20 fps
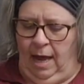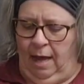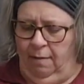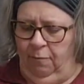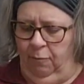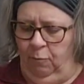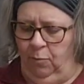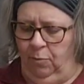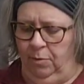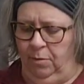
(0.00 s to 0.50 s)

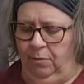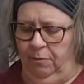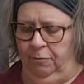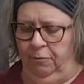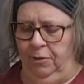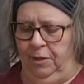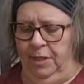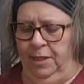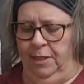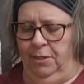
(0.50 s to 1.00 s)
have worn
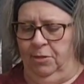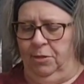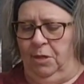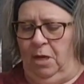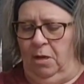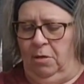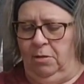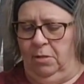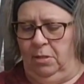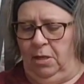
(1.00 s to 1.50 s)
for years
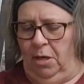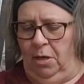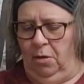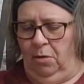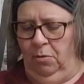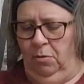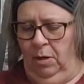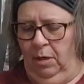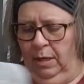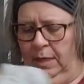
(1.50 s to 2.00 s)
also.